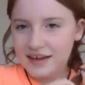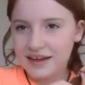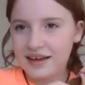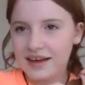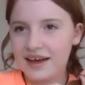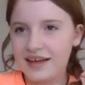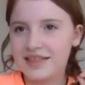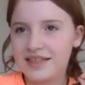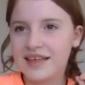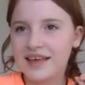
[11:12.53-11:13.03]

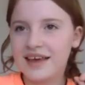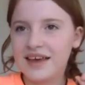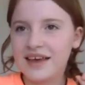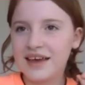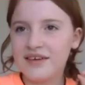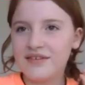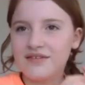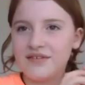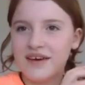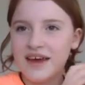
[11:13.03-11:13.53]
I think
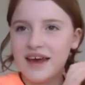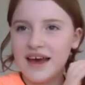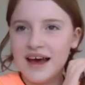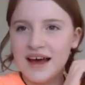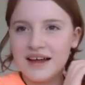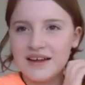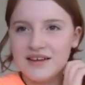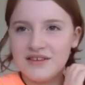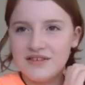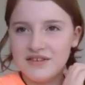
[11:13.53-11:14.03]
if I
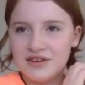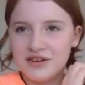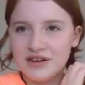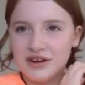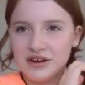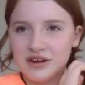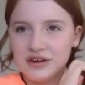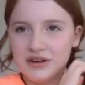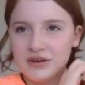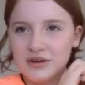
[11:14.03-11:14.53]
had
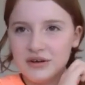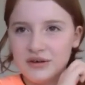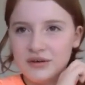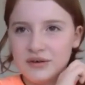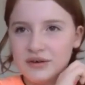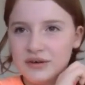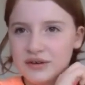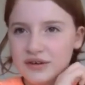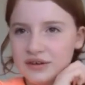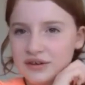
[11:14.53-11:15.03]
to
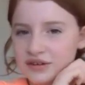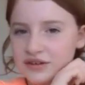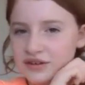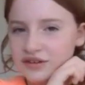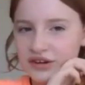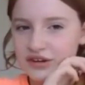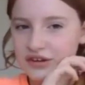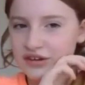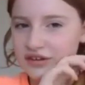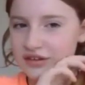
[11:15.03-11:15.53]

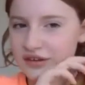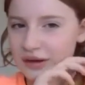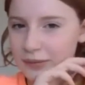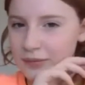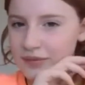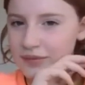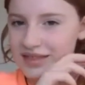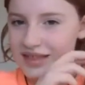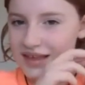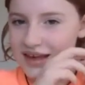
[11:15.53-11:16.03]
choose
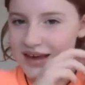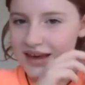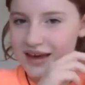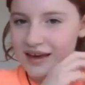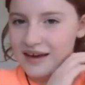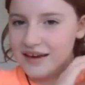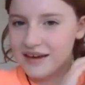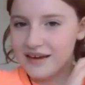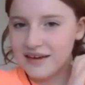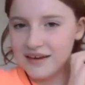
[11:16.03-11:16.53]

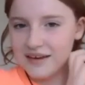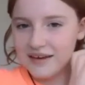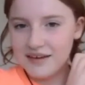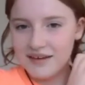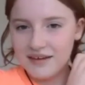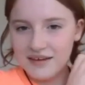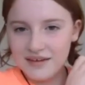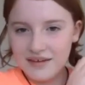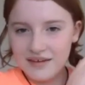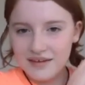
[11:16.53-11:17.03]
something
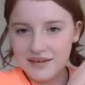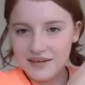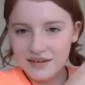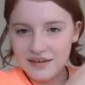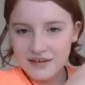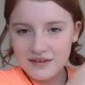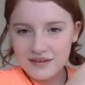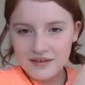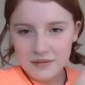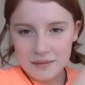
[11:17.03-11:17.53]

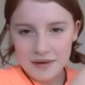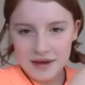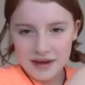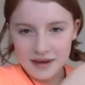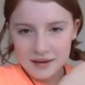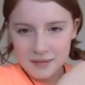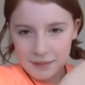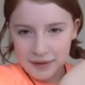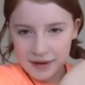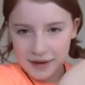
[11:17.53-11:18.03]
to make
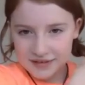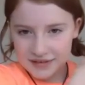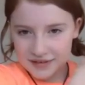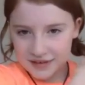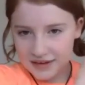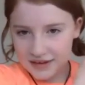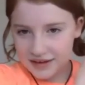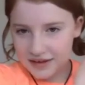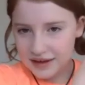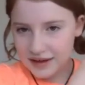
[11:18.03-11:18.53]
it
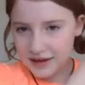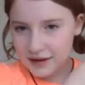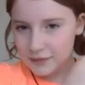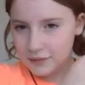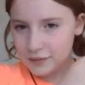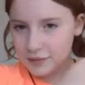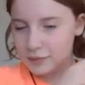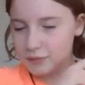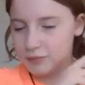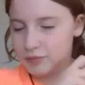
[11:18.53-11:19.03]
better, it
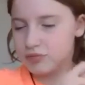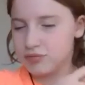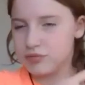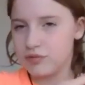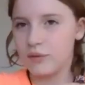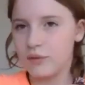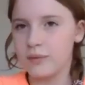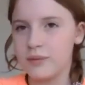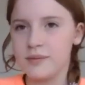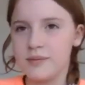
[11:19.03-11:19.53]
would
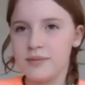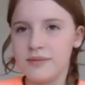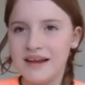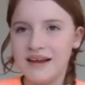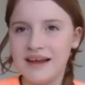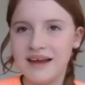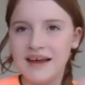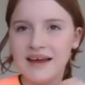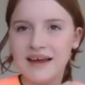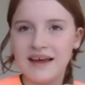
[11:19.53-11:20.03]

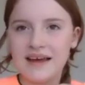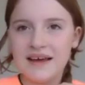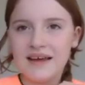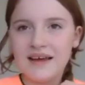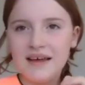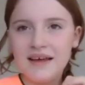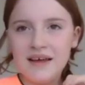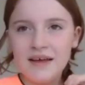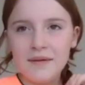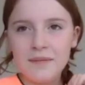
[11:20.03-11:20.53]
probably
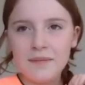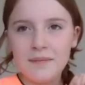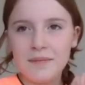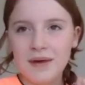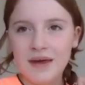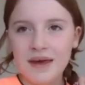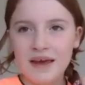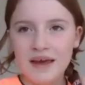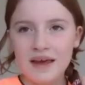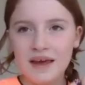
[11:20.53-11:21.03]

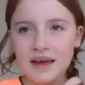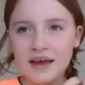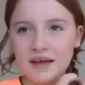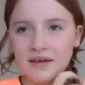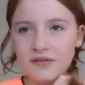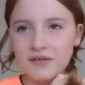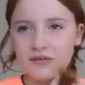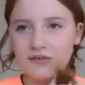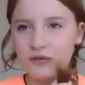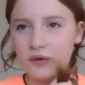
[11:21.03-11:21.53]
be
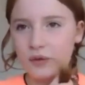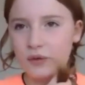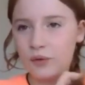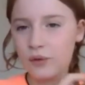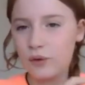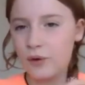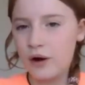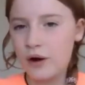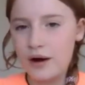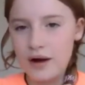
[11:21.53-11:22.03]

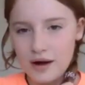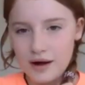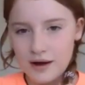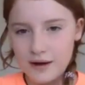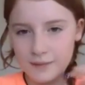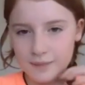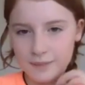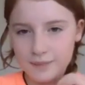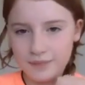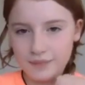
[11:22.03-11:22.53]
for
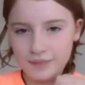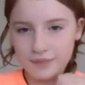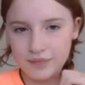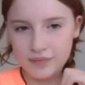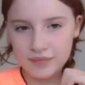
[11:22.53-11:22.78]
um,